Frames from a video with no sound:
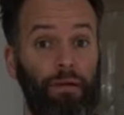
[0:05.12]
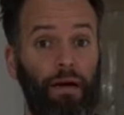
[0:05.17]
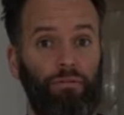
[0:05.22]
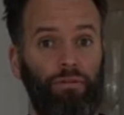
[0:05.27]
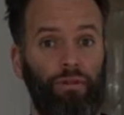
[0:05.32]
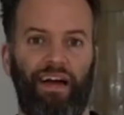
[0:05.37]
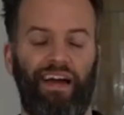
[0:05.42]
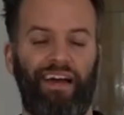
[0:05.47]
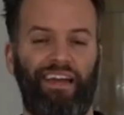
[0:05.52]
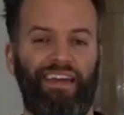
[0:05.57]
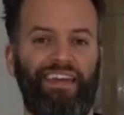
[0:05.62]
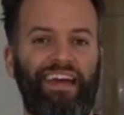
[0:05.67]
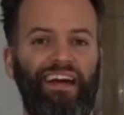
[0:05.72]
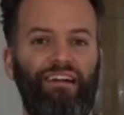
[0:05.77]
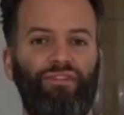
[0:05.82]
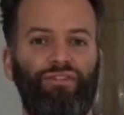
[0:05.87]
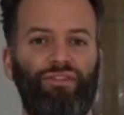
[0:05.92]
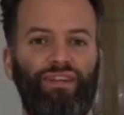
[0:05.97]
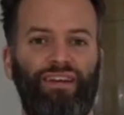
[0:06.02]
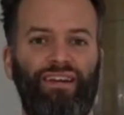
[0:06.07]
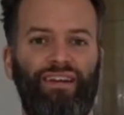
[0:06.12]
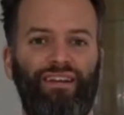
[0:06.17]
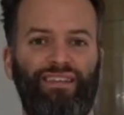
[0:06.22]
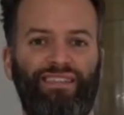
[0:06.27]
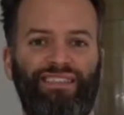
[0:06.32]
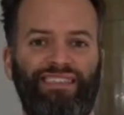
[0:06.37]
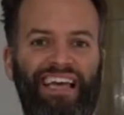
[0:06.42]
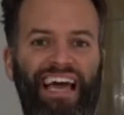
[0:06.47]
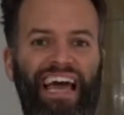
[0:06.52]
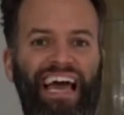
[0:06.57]
Hey, Gareth
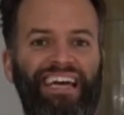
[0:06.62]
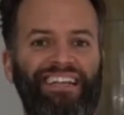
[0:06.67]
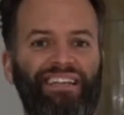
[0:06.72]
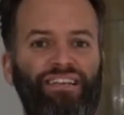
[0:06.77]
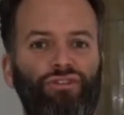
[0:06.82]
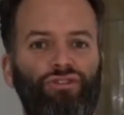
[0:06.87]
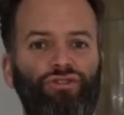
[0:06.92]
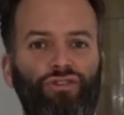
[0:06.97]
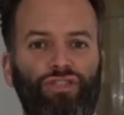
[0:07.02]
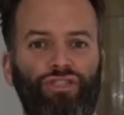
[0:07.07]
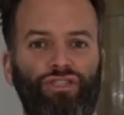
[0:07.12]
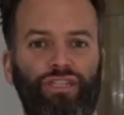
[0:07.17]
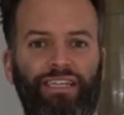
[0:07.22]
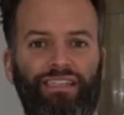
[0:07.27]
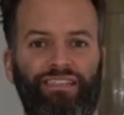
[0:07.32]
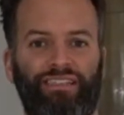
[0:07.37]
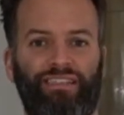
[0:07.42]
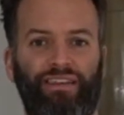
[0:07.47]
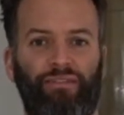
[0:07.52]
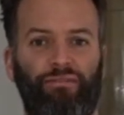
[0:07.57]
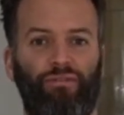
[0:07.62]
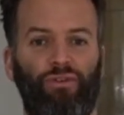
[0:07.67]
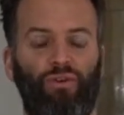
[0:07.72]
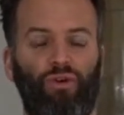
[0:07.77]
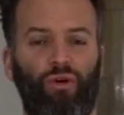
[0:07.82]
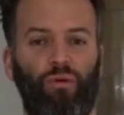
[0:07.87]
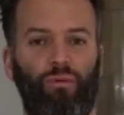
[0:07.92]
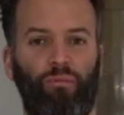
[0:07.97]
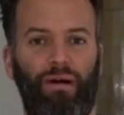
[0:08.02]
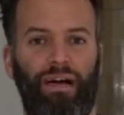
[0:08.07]
Nicholas, head nutritionist
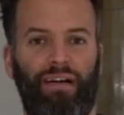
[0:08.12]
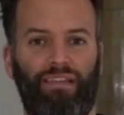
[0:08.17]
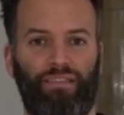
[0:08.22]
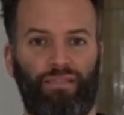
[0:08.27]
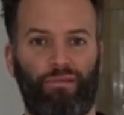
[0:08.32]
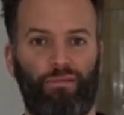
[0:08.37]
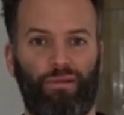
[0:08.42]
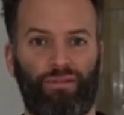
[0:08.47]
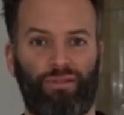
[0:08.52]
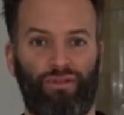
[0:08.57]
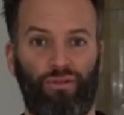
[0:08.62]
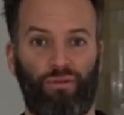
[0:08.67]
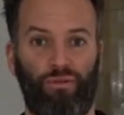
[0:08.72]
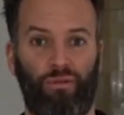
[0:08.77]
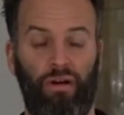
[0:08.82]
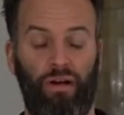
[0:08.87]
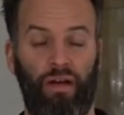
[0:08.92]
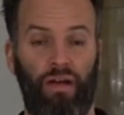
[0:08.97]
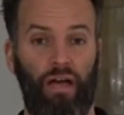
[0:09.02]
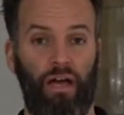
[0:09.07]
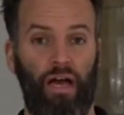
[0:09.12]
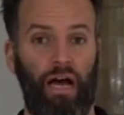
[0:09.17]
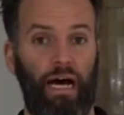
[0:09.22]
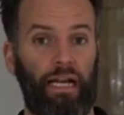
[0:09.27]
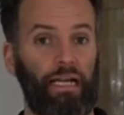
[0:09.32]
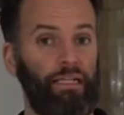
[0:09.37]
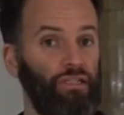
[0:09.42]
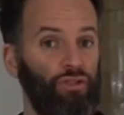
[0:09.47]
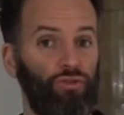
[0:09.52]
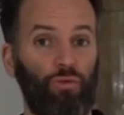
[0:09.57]
for Maximuscle,
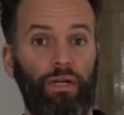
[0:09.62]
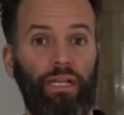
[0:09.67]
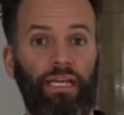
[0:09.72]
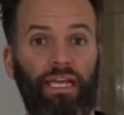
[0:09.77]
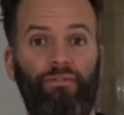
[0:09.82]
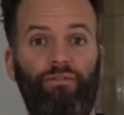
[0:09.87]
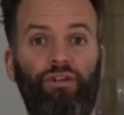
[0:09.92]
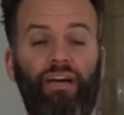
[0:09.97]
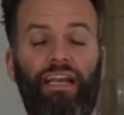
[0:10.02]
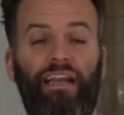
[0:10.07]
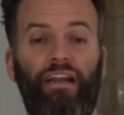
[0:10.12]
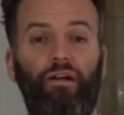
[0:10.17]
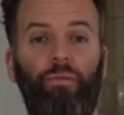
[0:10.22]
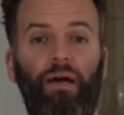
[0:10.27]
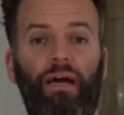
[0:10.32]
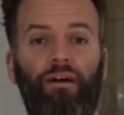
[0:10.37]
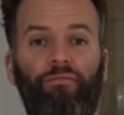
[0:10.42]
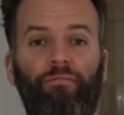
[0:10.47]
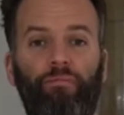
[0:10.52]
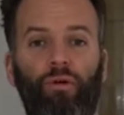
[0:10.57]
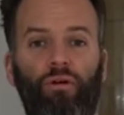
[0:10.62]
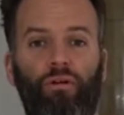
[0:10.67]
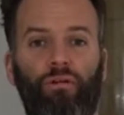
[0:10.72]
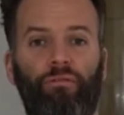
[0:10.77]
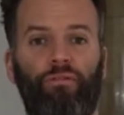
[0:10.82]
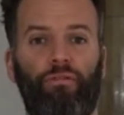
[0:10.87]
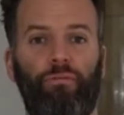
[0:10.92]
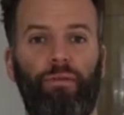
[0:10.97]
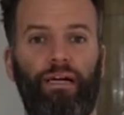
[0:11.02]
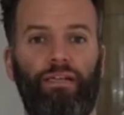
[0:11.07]
and I just want to give you a little bit of more
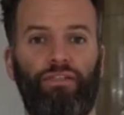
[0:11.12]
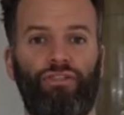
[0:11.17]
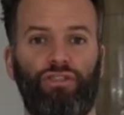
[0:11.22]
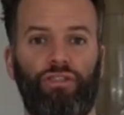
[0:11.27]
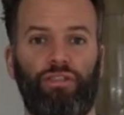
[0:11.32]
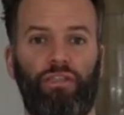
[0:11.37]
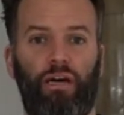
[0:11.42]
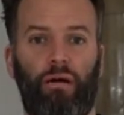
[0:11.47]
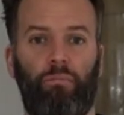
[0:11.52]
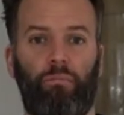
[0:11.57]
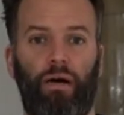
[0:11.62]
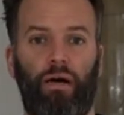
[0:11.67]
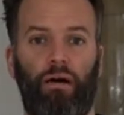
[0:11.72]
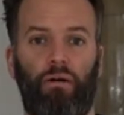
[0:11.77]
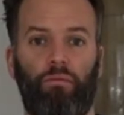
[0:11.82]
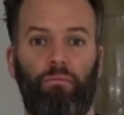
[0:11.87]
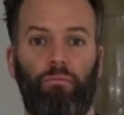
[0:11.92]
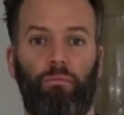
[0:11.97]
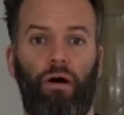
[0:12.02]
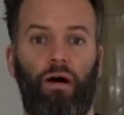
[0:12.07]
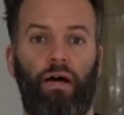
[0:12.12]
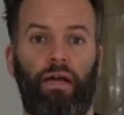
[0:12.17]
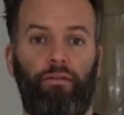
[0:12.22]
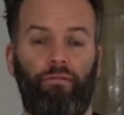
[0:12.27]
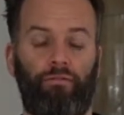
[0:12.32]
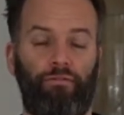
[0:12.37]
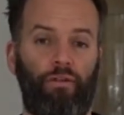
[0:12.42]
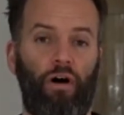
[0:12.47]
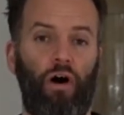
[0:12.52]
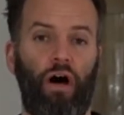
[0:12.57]
information about my
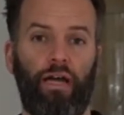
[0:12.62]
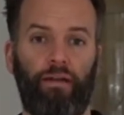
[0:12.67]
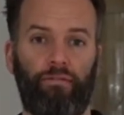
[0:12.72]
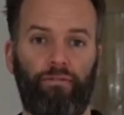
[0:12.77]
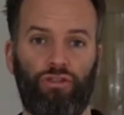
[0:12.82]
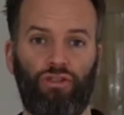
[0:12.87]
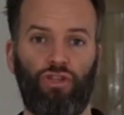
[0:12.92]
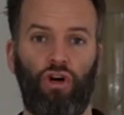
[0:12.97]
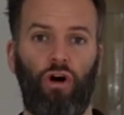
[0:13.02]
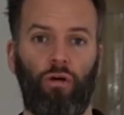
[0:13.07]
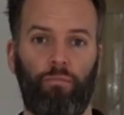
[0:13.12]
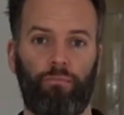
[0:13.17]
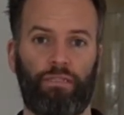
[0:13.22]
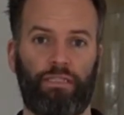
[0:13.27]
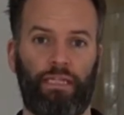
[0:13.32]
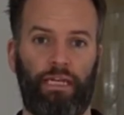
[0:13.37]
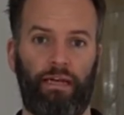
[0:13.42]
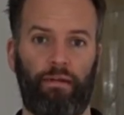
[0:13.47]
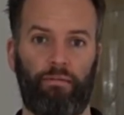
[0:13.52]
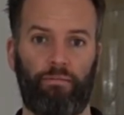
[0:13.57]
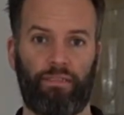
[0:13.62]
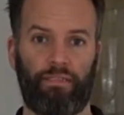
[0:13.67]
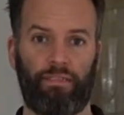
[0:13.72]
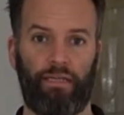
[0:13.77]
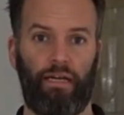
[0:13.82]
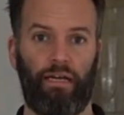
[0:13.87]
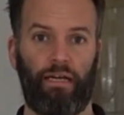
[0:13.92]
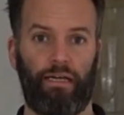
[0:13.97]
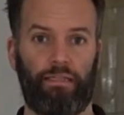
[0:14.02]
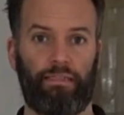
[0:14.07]
5 top tips
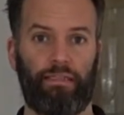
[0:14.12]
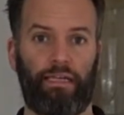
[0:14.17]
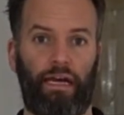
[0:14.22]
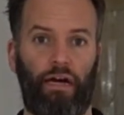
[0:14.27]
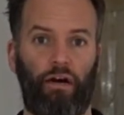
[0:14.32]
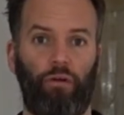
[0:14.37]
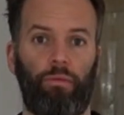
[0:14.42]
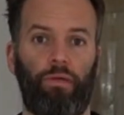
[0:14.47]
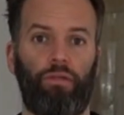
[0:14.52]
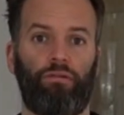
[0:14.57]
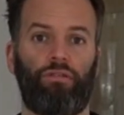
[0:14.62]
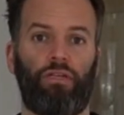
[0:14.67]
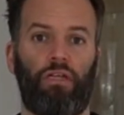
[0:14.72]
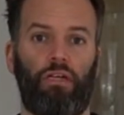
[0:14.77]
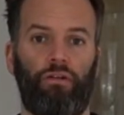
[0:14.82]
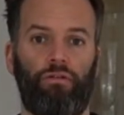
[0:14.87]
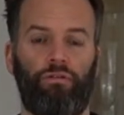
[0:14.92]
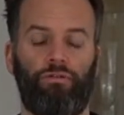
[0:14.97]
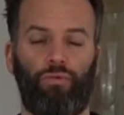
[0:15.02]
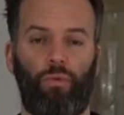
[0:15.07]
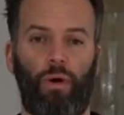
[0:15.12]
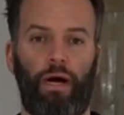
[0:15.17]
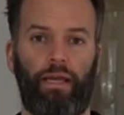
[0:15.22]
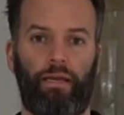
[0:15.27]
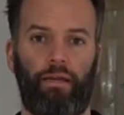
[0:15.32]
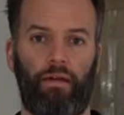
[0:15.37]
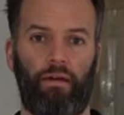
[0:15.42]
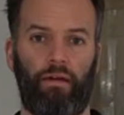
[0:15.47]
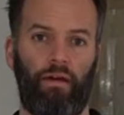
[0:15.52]
to help you to lose weight.